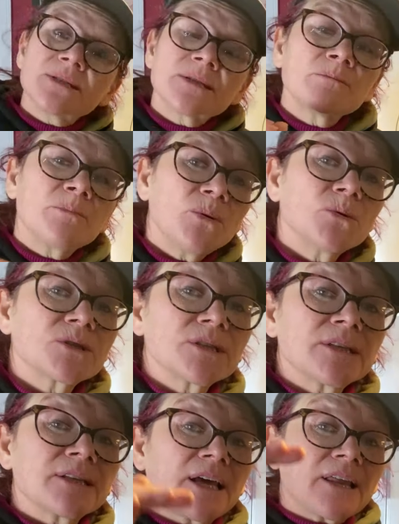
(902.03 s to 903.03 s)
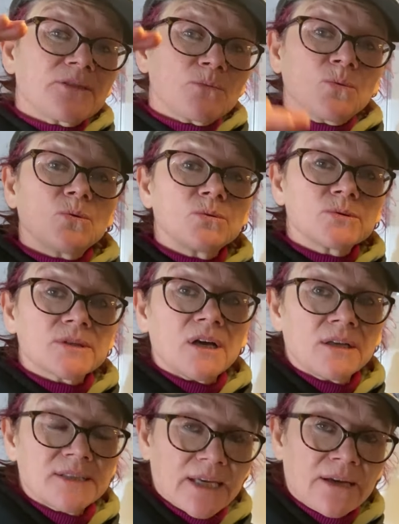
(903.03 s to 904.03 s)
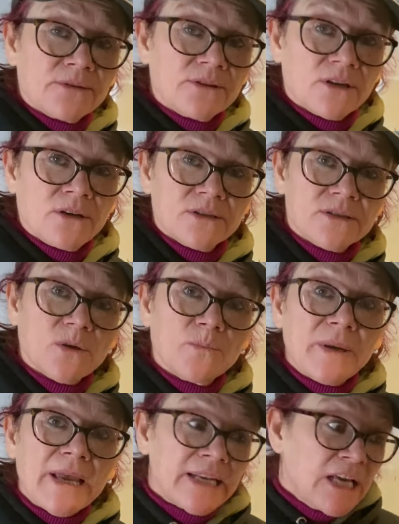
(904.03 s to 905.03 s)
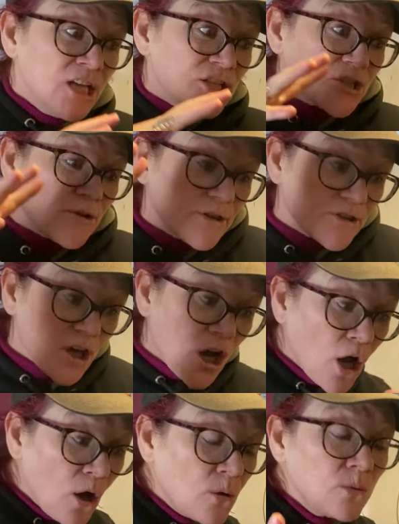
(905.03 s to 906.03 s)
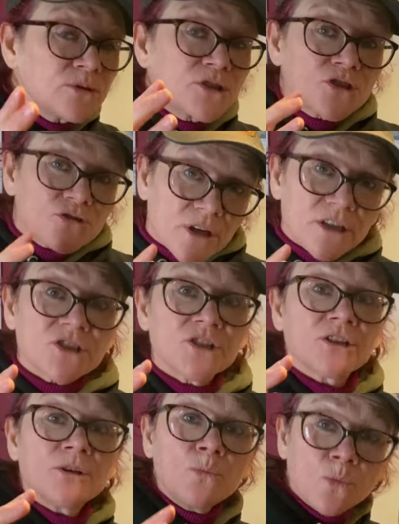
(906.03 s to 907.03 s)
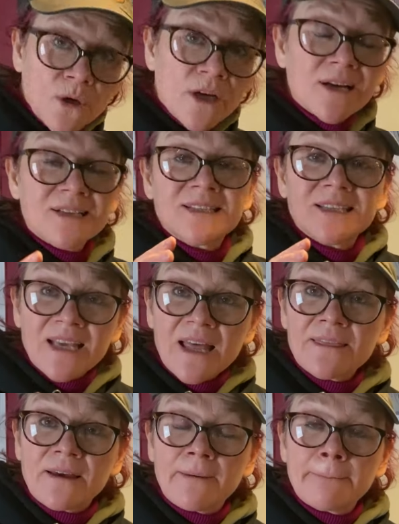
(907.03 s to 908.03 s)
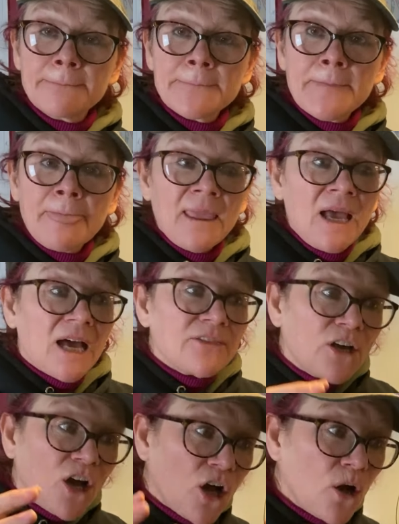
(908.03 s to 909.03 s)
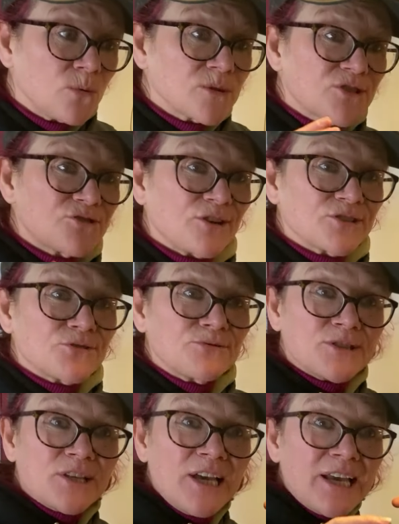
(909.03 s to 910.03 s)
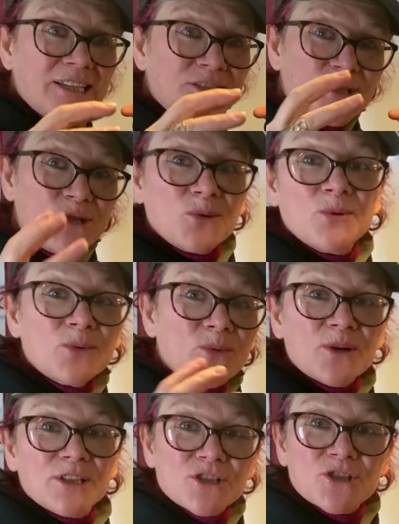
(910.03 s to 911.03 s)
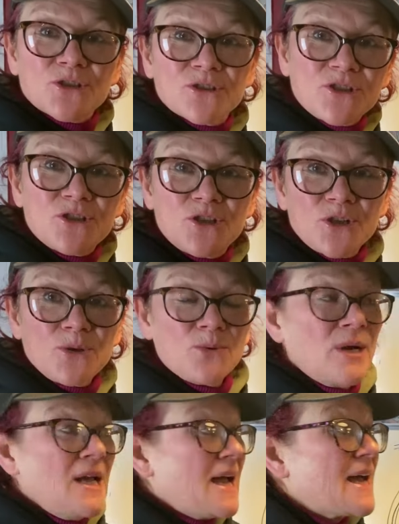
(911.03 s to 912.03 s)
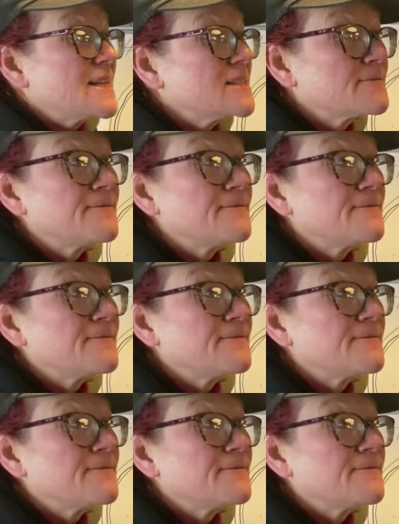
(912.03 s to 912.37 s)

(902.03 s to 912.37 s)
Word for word: it's important that the walls are down at the hard sole plane so that the whole structure can work together. And the whole structure is, is doing what it should do and it's